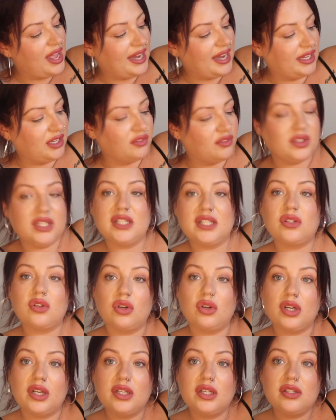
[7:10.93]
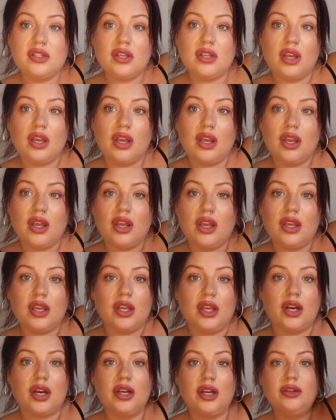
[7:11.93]
any of these colours,
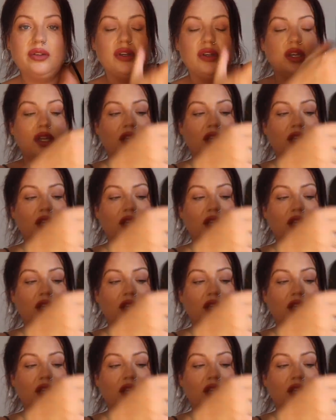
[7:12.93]
you know?